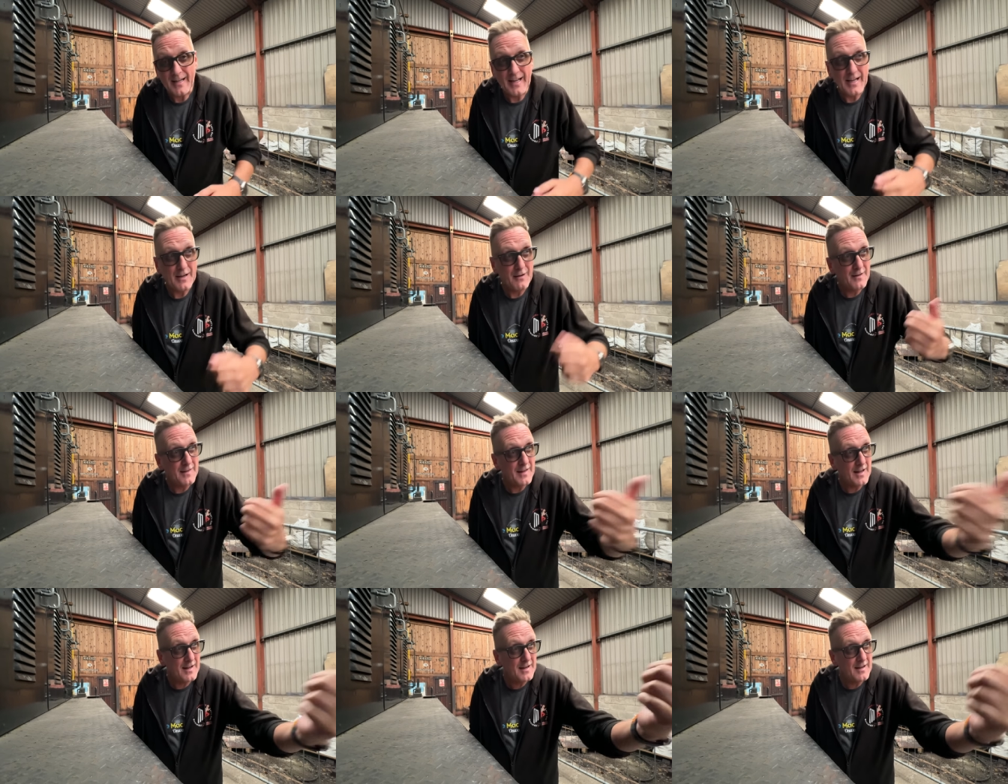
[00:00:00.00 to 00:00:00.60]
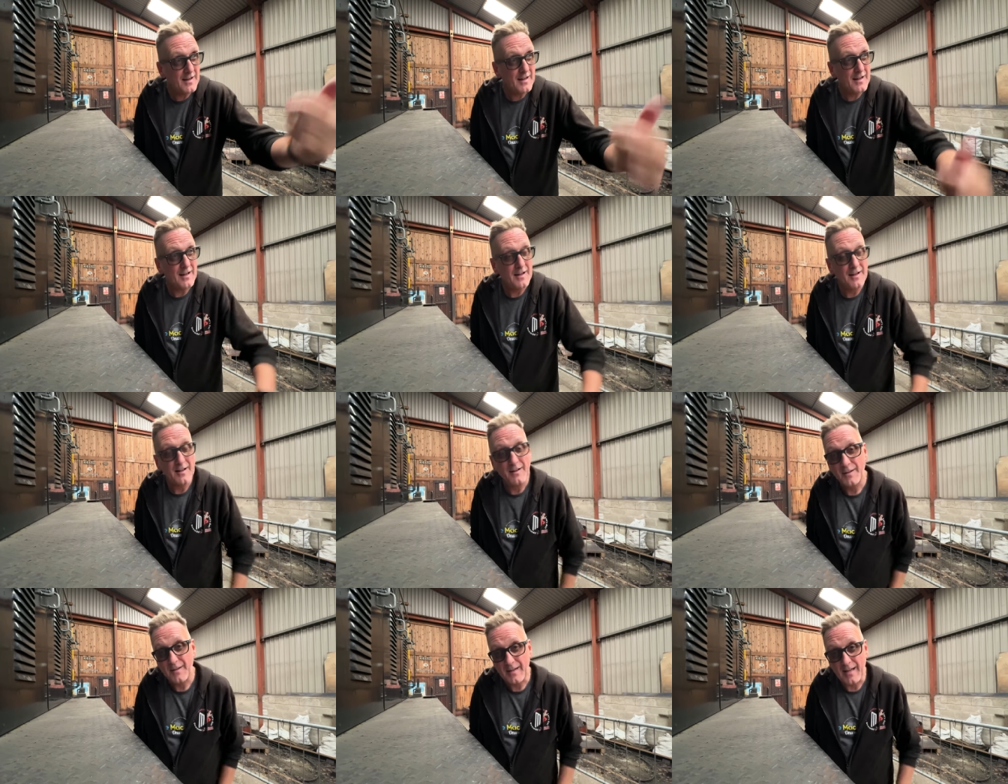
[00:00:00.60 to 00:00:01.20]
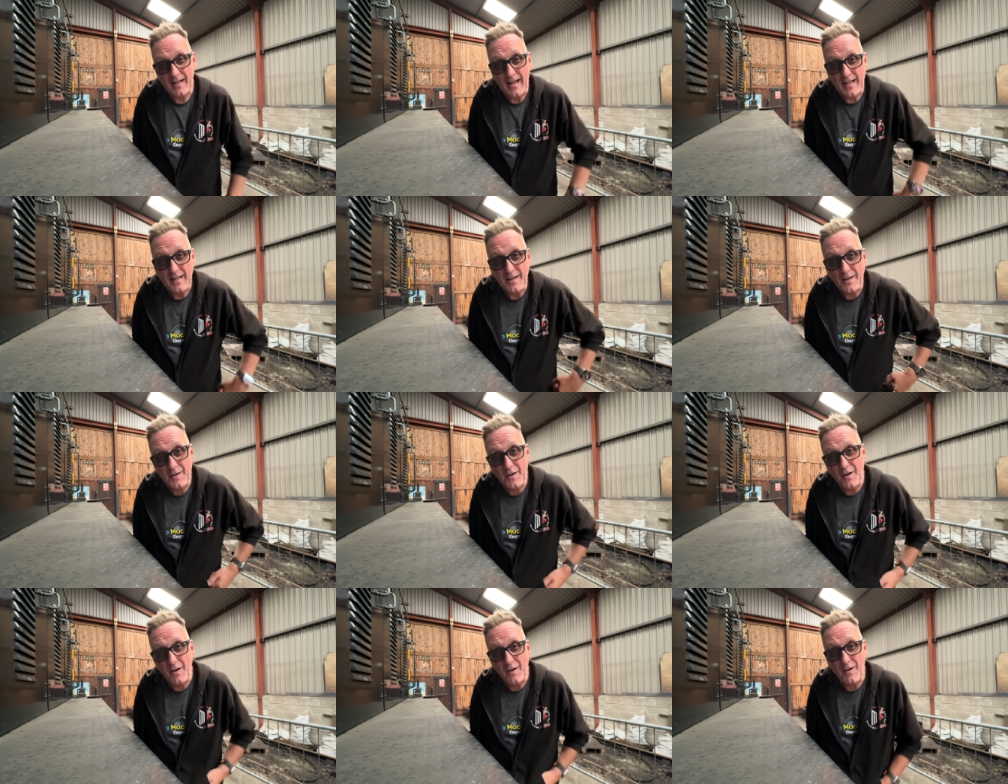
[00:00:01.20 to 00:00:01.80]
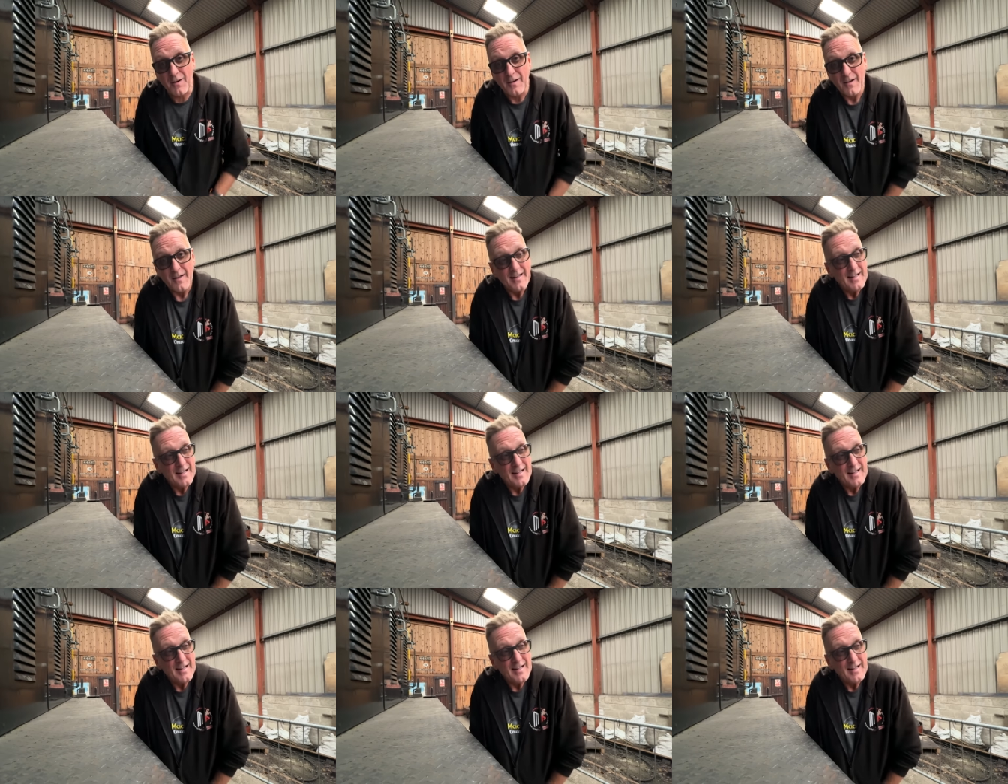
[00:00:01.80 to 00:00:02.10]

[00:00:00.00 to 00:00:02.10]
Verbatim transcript: here and then uh, collect your car.